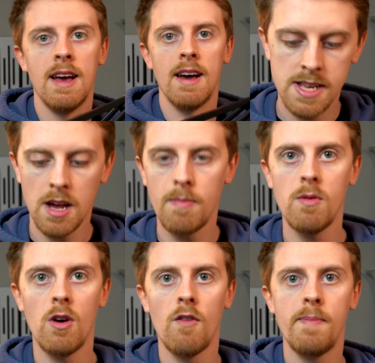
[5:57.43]
Last
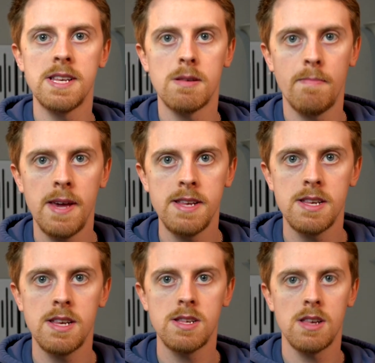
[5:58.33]
couple of bits and
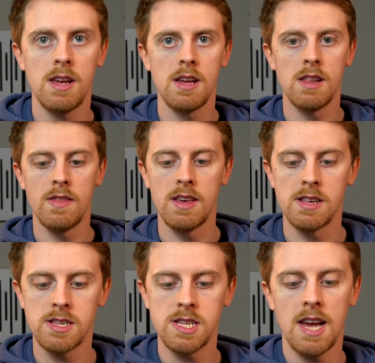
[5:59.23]
pieces in this